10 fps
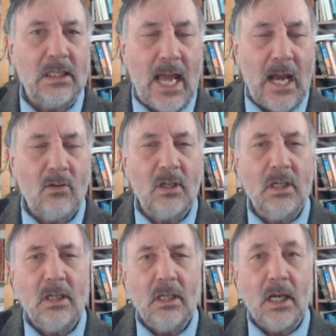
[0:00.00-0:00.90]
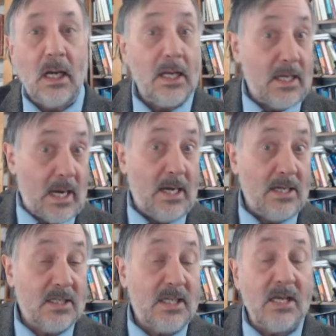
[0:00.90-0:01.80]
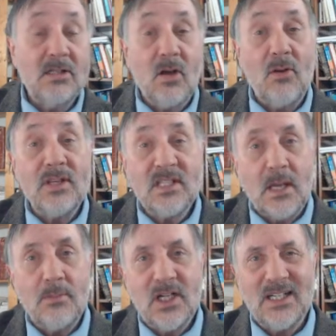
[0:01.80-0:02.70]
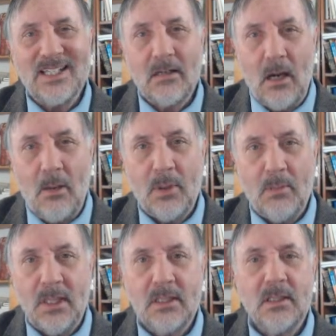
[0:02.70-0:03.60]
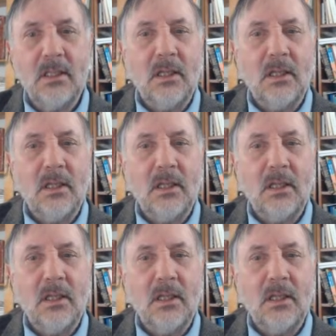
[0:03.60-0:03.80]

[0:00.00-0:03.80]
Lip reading: noun, and in this case it's called the subject complement.